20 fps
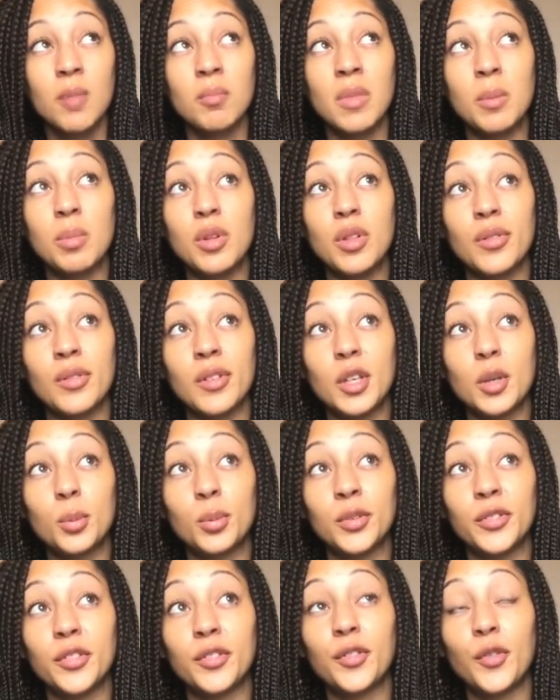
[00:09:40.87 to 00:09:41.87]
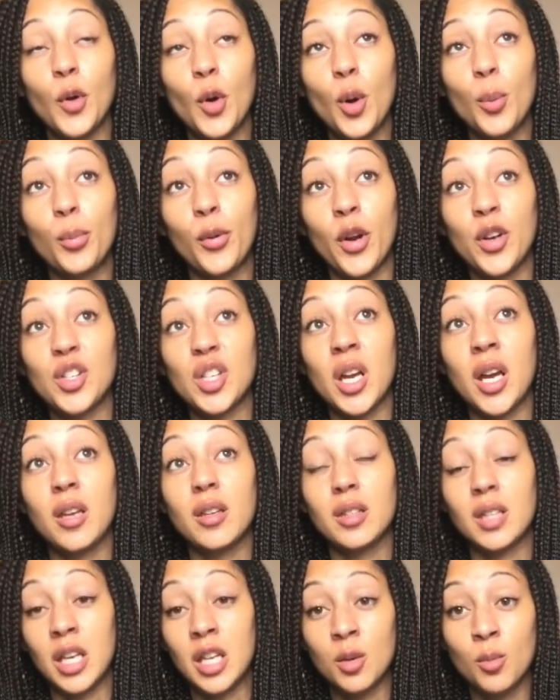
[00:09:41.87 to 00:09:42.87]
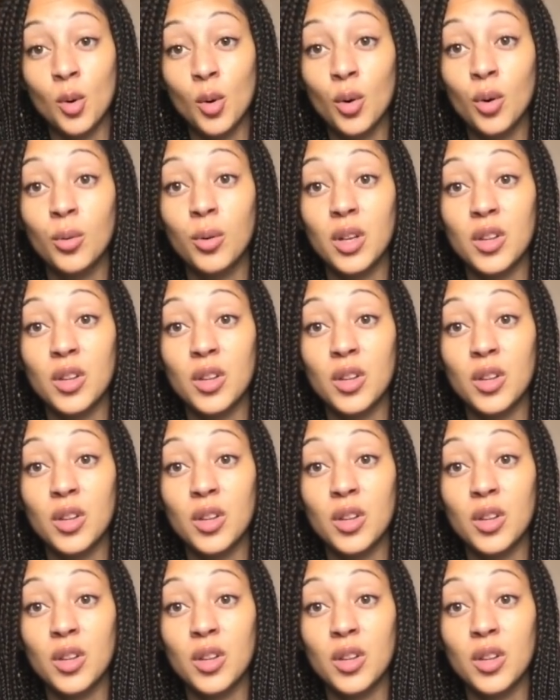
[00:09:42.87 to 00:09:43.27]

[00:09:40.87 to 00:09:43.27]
maybe three or four projects, take them all